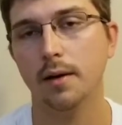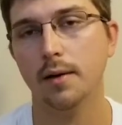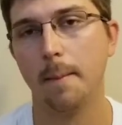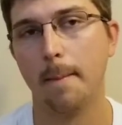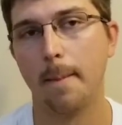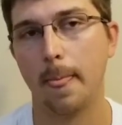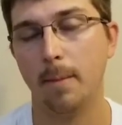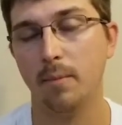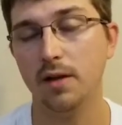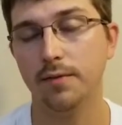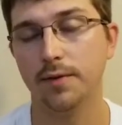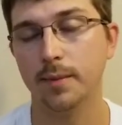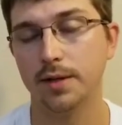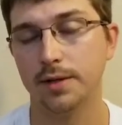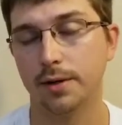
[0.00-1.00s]
Me from
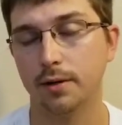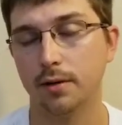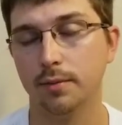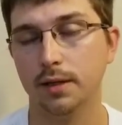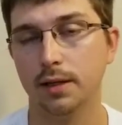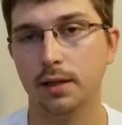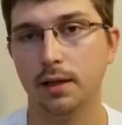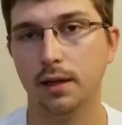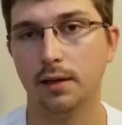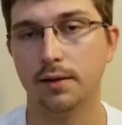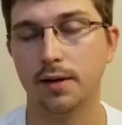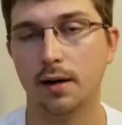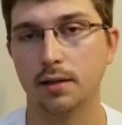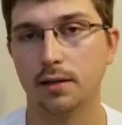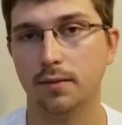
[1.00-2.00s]
internal bleeding and
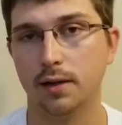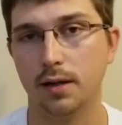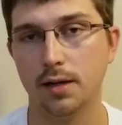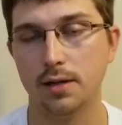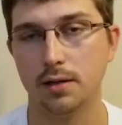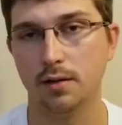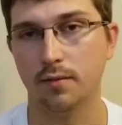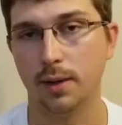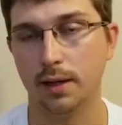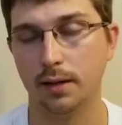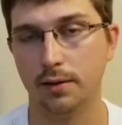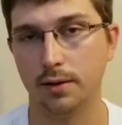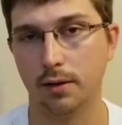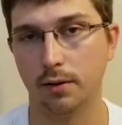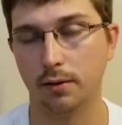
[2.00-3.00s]
toxification of my
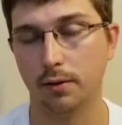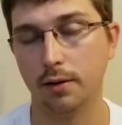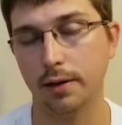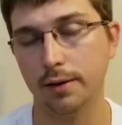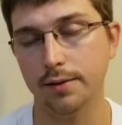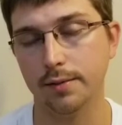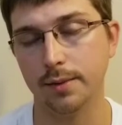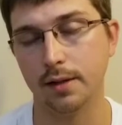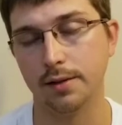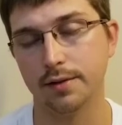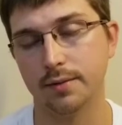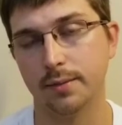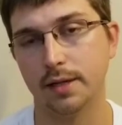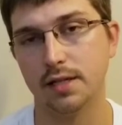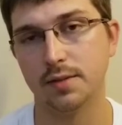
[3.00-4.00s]
internal organs because of
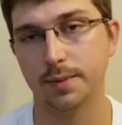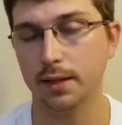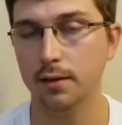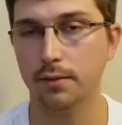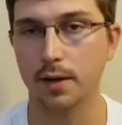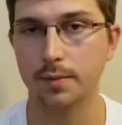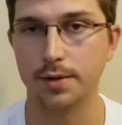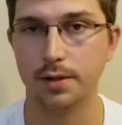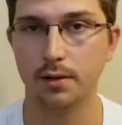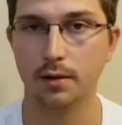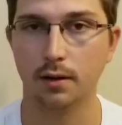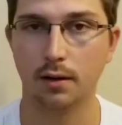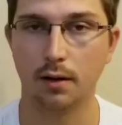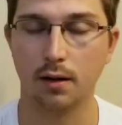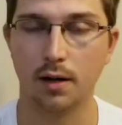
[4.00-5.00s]
my spleen ruptured
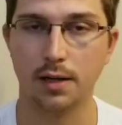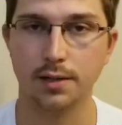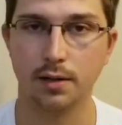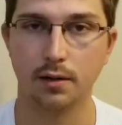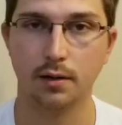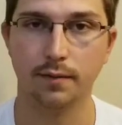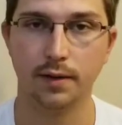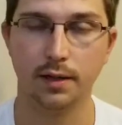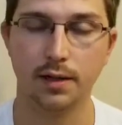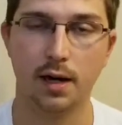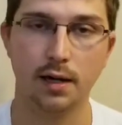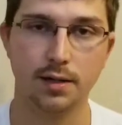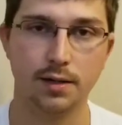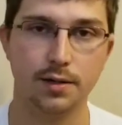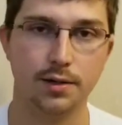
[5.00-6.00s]
and caused all of the
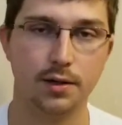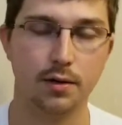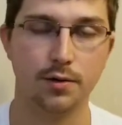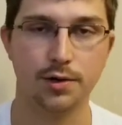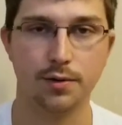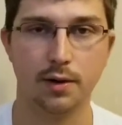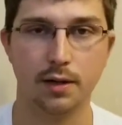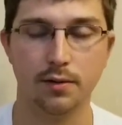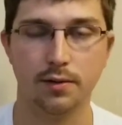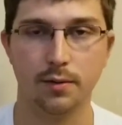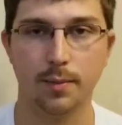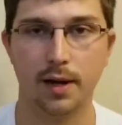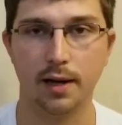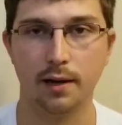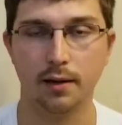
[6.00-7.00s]
toxins to go straight into
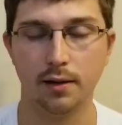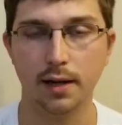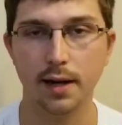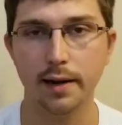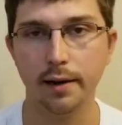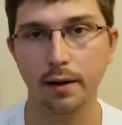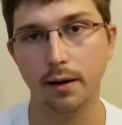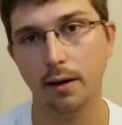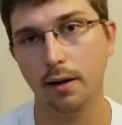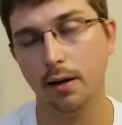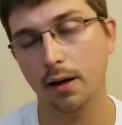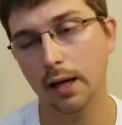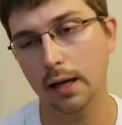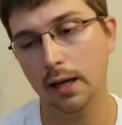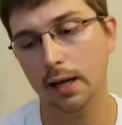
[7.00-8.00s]
my gut.
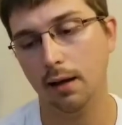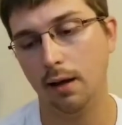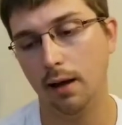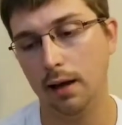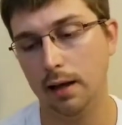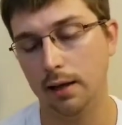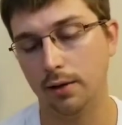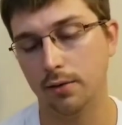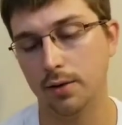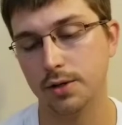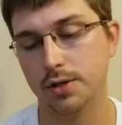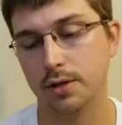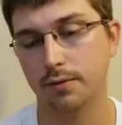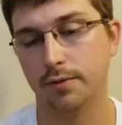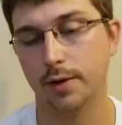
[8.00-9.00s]
And
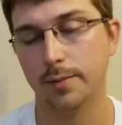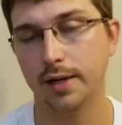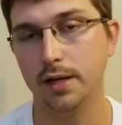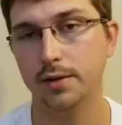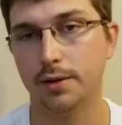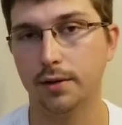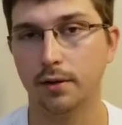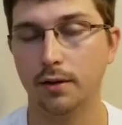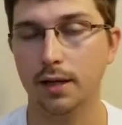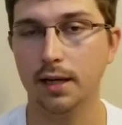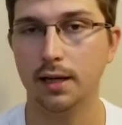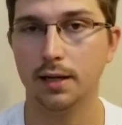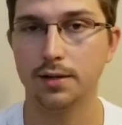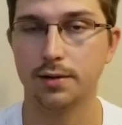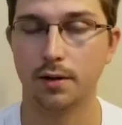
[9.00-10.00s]
Christian from internal and
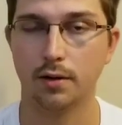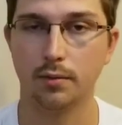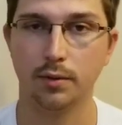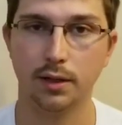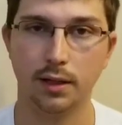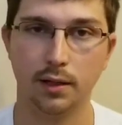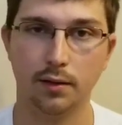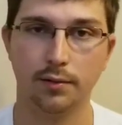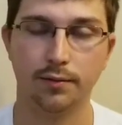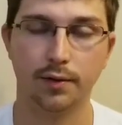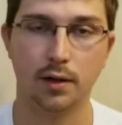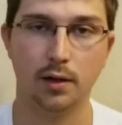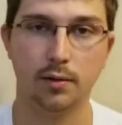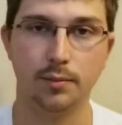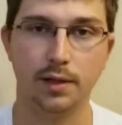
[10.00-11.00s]
external bleeding
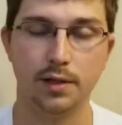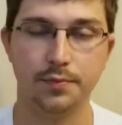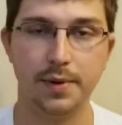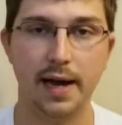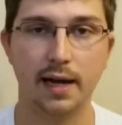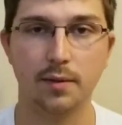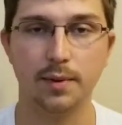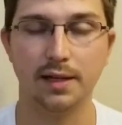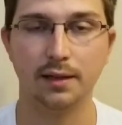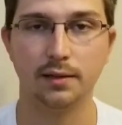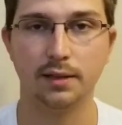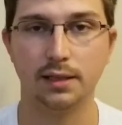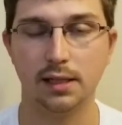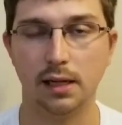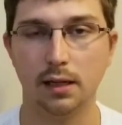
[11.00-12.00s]
from his back being
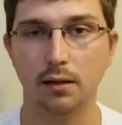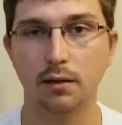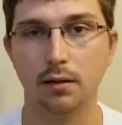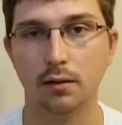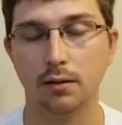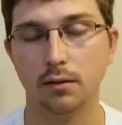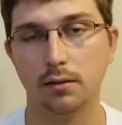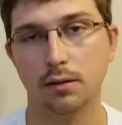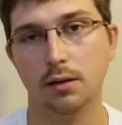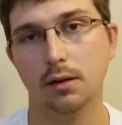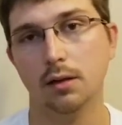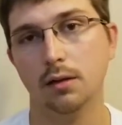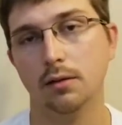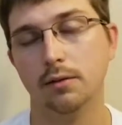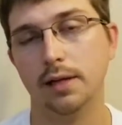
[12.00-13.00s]
skinned
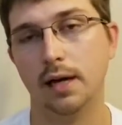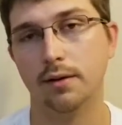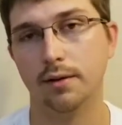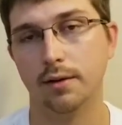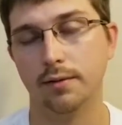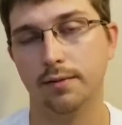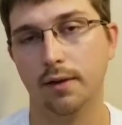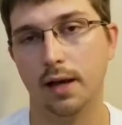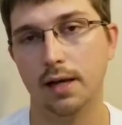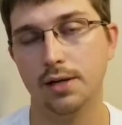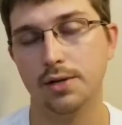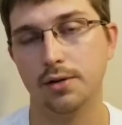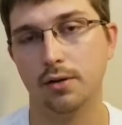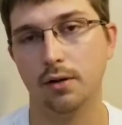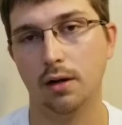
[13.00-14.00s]
down to the
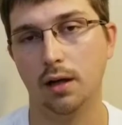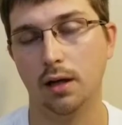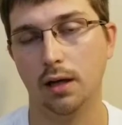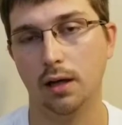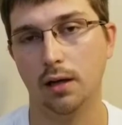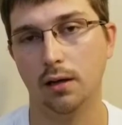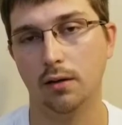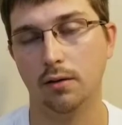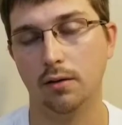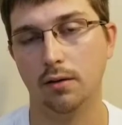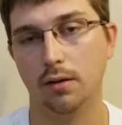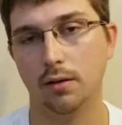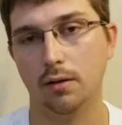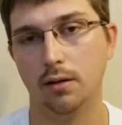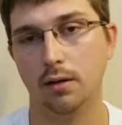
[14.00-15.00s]
flesh and
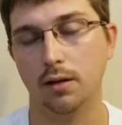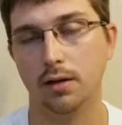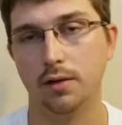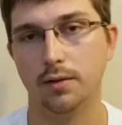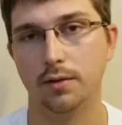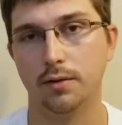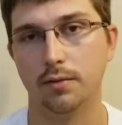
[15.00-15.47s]
his